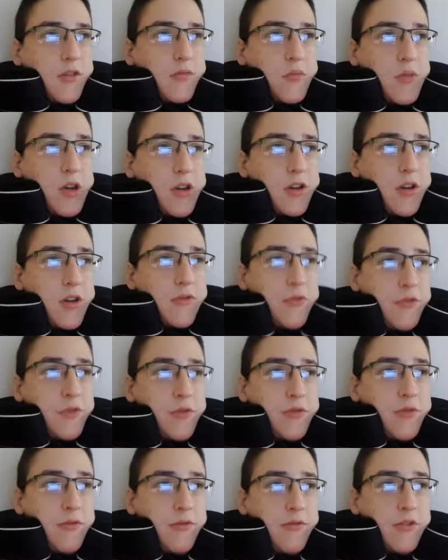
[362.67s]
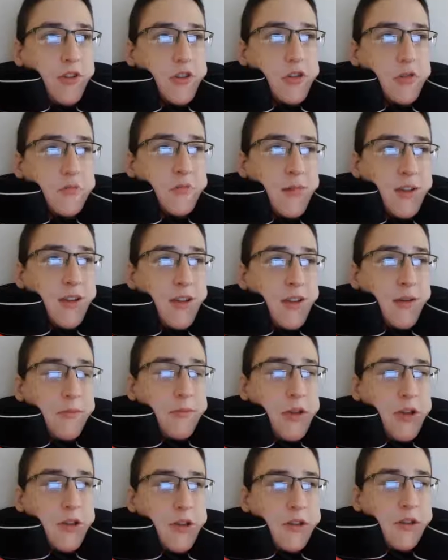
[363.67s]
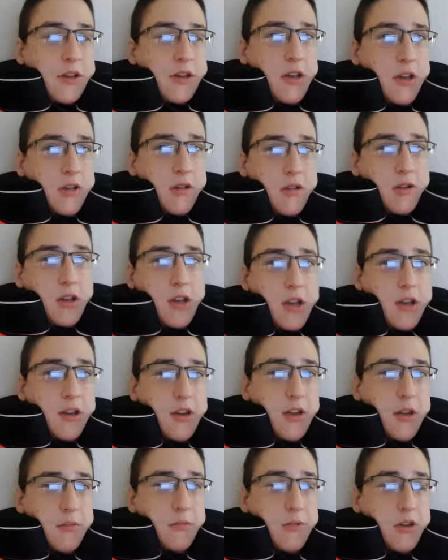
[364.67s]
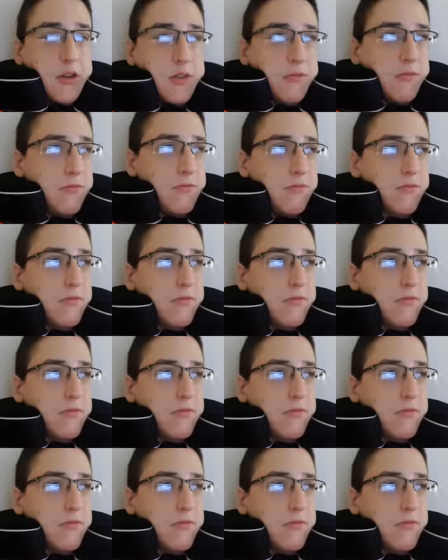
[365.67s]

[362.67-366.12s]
I might have to go and visit my MP again to get him to